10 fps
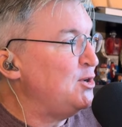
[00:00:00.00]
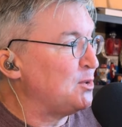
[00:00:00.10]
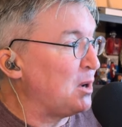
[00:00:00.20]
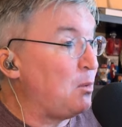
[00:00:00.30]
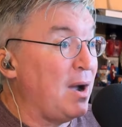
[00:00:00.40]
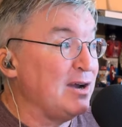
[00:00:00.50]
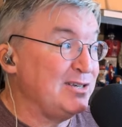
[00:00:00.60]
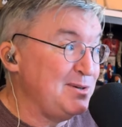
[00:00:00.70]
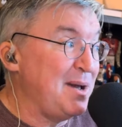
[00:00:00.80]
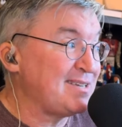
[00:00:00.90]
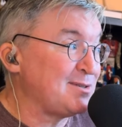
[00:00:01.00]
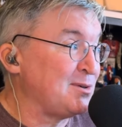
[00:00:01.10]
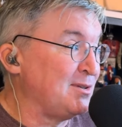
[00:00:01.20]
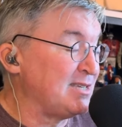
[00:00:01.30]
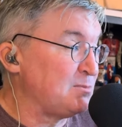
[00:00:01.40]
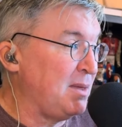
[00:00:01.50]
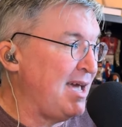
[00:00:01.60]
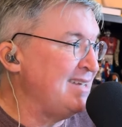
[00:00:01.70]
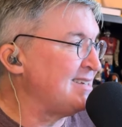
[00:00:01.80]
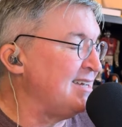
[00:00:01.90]
to require two external
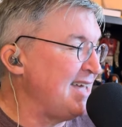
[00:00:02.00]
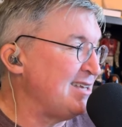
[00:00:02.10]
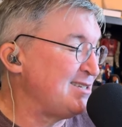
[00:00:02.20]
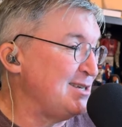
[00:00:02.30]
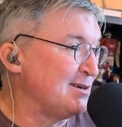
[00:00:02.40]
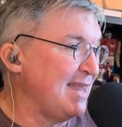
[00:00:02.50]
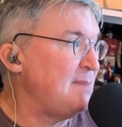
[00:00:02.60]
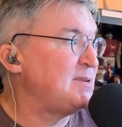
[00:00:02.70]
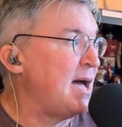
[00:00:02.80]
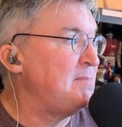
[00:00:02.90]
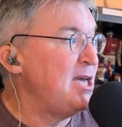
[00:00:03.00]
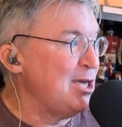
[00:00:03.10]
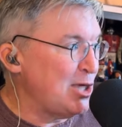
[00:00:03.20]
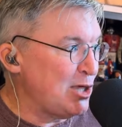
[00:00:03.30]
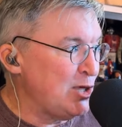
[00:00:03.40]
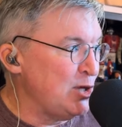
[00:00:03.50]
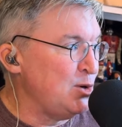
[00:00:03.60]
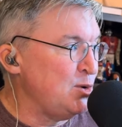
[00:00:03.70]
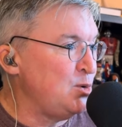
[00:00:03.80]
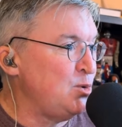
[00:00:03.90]
displays attached to your laptop,
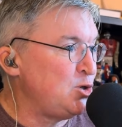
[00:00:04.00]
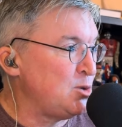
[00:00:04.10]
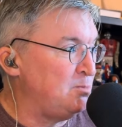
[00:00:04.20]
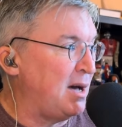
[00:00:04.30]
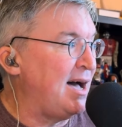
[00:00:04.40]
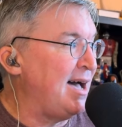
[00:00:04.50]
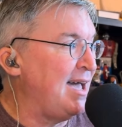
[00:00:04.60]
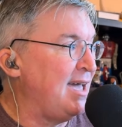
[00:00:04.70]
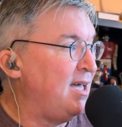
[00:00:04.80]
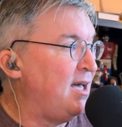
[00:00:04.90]
you should buy